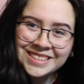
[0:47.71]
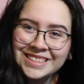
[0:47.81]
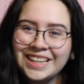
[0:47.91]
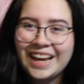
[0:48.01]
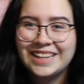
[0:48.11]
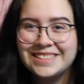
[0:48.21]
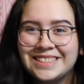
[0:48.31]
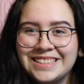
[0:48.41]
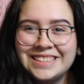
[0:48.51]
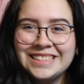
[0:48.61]
Okay,
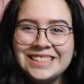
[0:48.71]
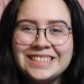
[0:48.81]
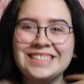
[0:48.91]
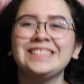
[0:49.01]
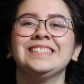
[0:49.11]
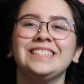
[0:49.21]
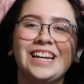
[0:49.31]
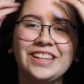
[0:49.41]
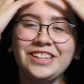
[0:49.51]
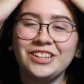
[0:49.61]

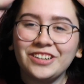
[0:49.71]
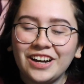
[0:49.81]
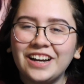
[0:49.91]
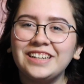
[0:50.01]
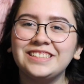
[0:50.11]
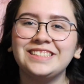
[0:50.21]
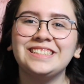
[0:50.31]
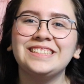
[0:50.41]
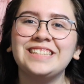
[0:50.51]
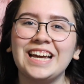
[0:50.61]
now that you're
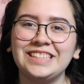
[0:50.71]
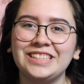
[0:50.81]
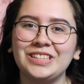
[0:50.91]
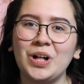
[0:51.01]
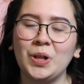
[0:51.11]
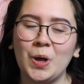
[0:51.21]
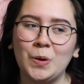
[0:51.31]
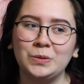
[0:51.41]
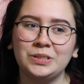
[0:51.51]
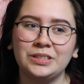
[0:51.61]
nice and
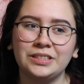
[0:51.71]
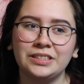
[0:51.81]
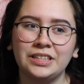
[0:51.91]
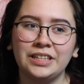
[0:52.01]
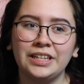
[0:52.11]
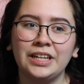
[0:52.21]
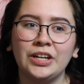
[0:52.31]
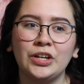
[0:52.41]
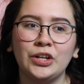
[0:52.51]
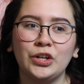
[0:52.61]
close
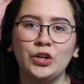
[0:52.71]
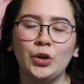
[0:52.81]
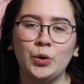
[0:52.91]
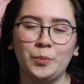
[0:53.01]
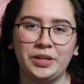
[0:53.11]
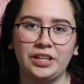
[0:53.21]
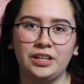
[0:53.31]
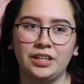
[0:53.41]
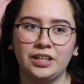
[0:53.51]
to me,